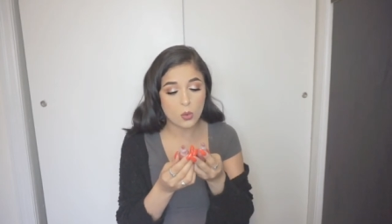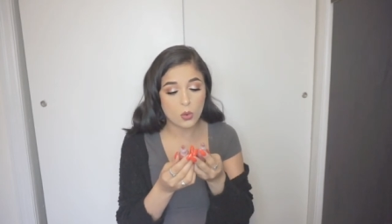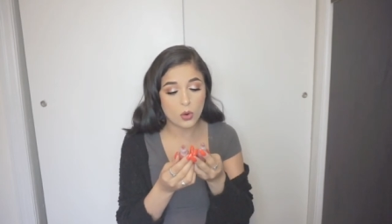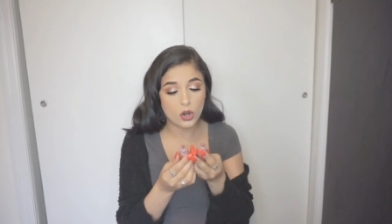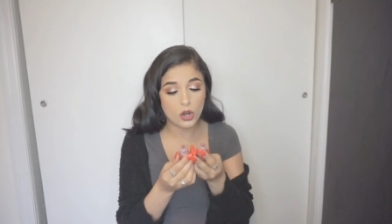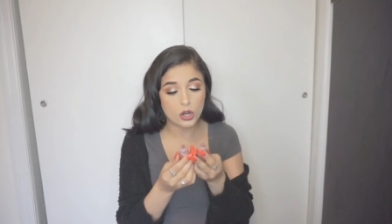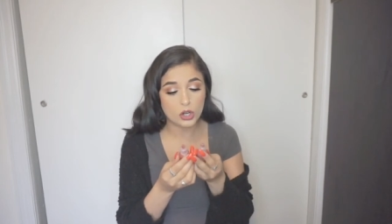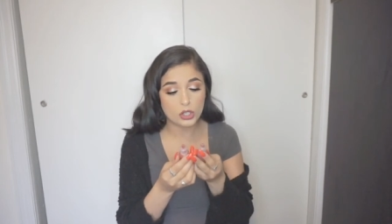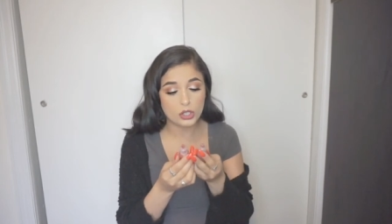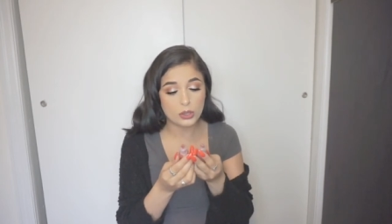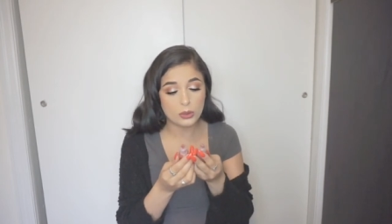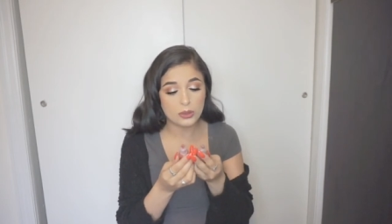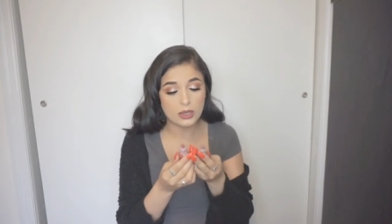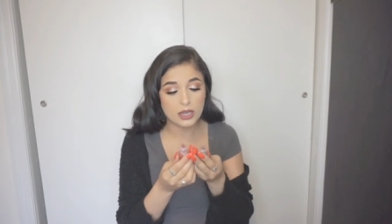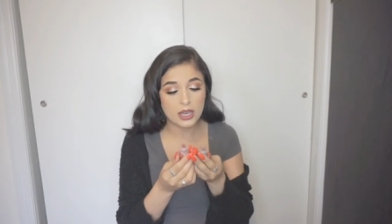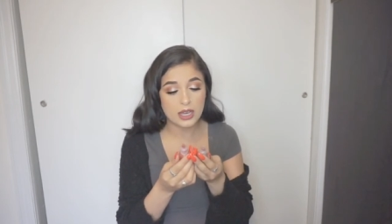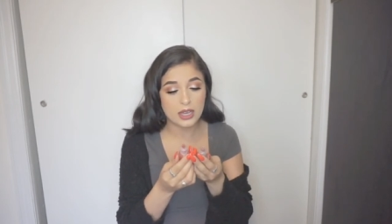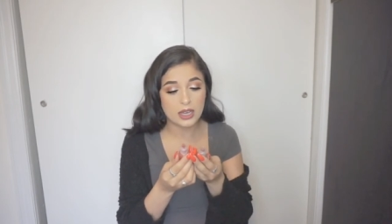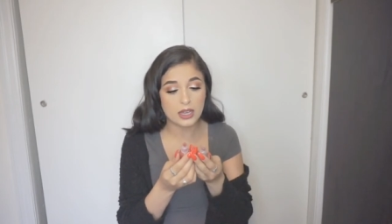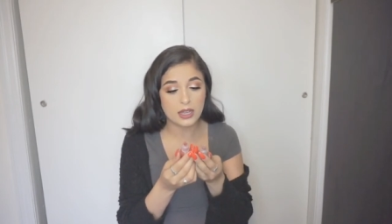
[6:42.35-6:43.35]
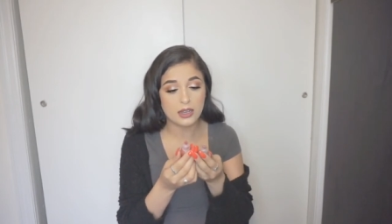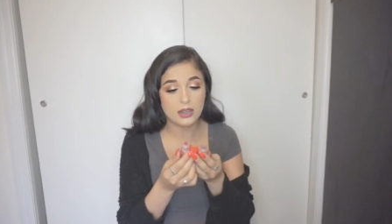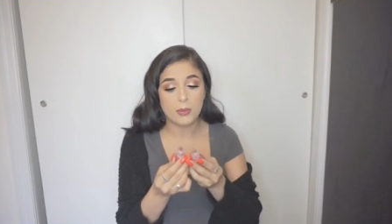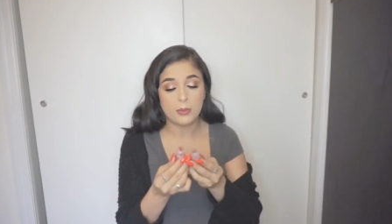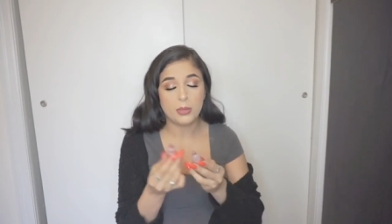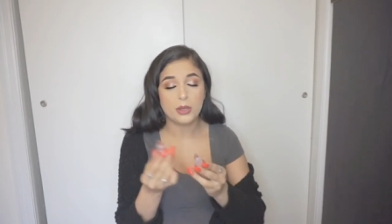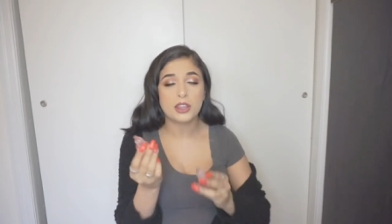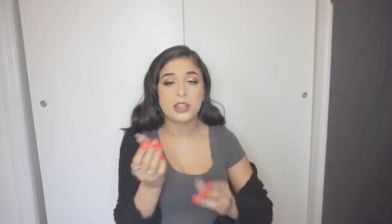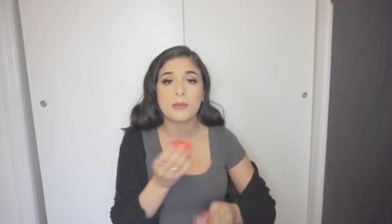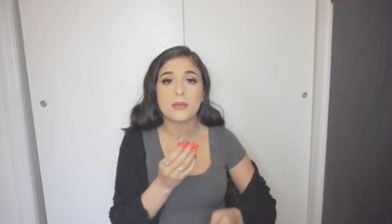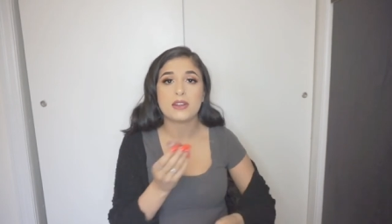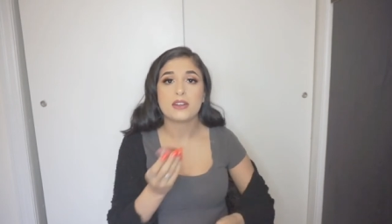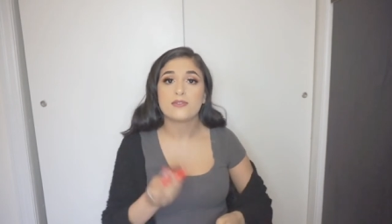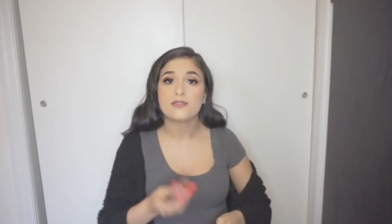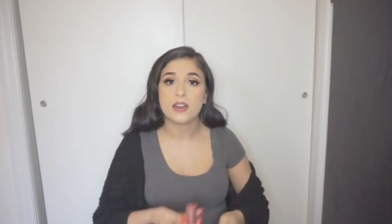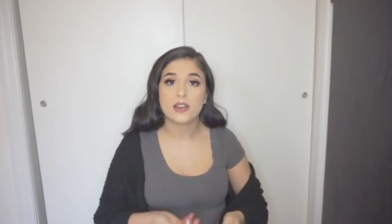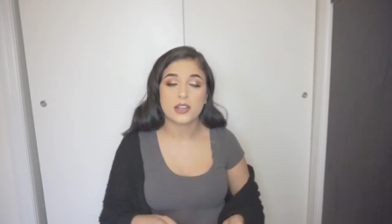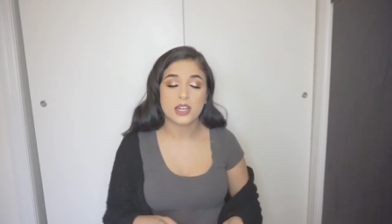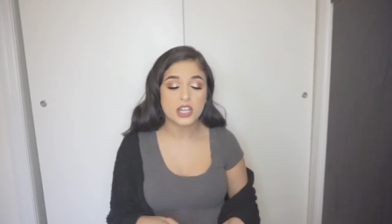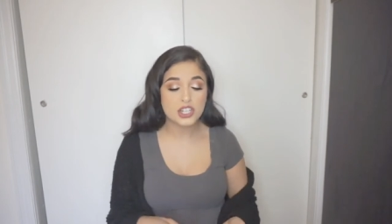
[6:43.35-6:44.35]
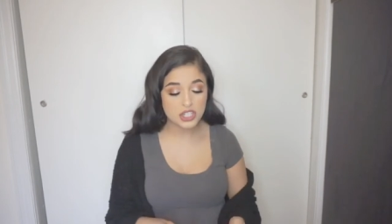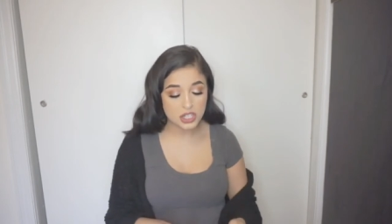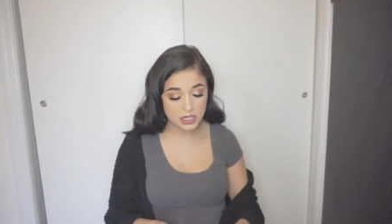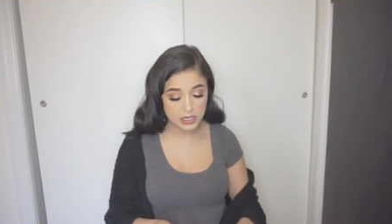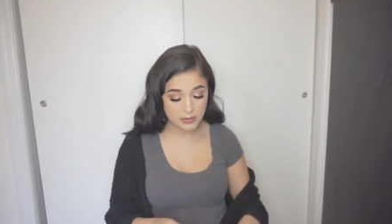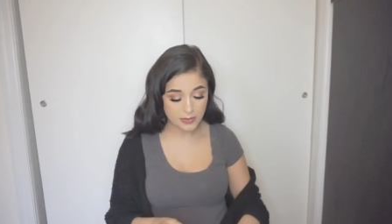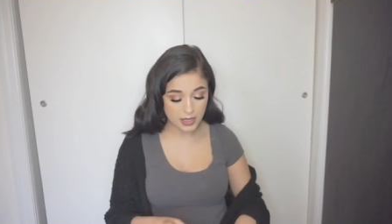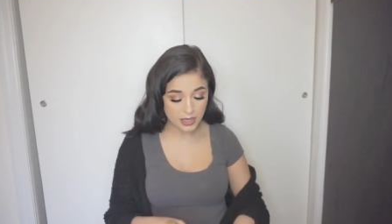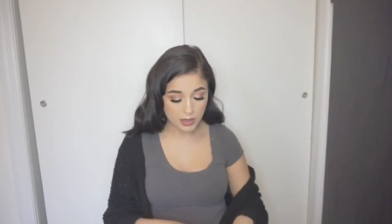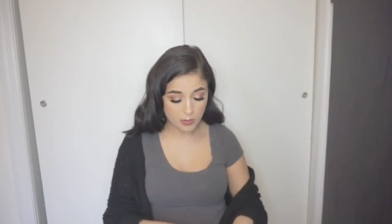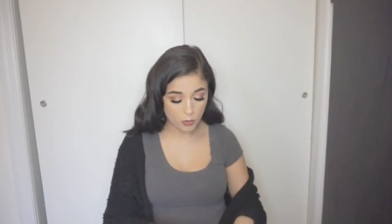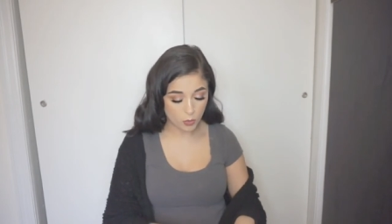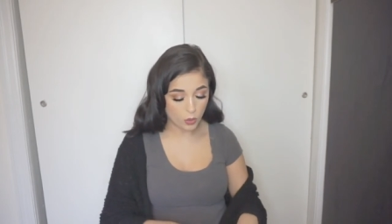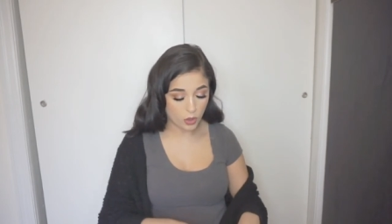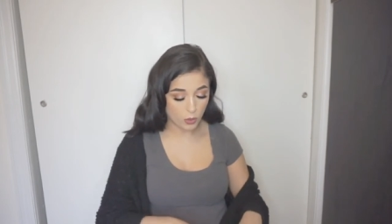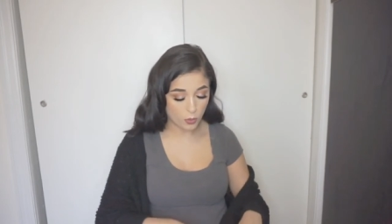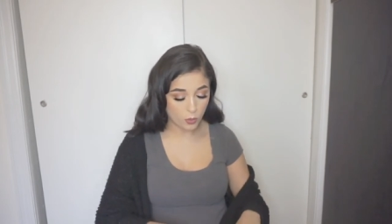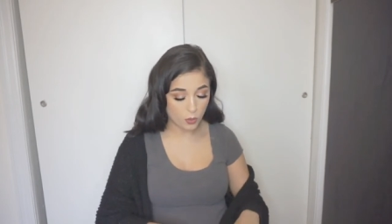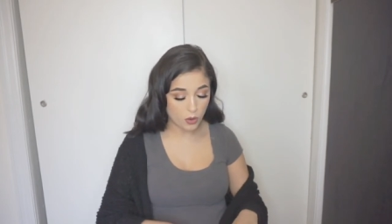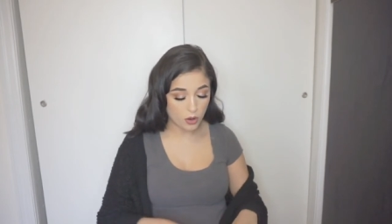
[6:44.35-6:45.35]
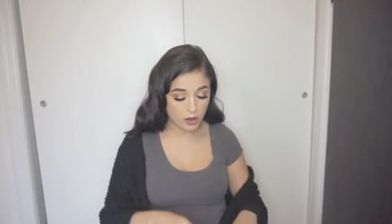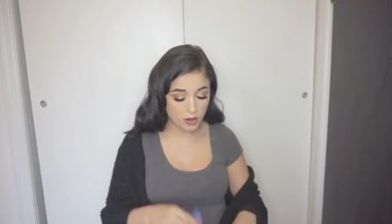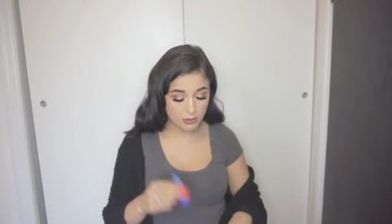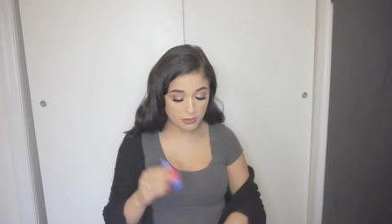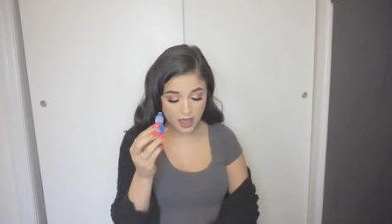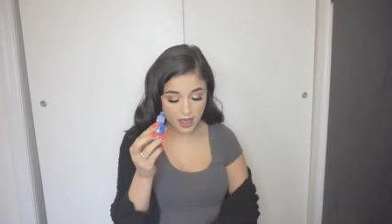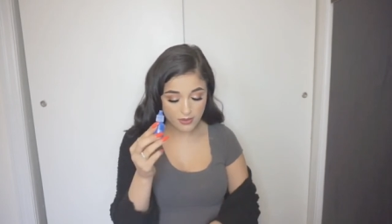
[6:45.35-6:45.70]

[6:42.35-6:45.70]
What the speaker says: or you can put them in a foundation to make them more warm.